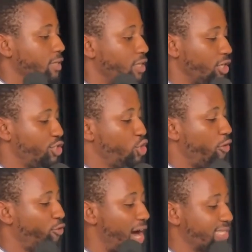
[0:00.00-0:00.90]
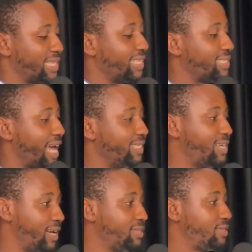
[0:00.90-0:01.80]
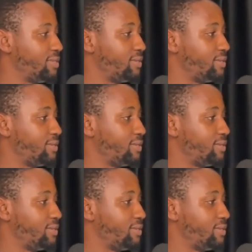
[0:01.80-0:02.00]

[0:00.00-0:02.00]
a C of O has 99 years,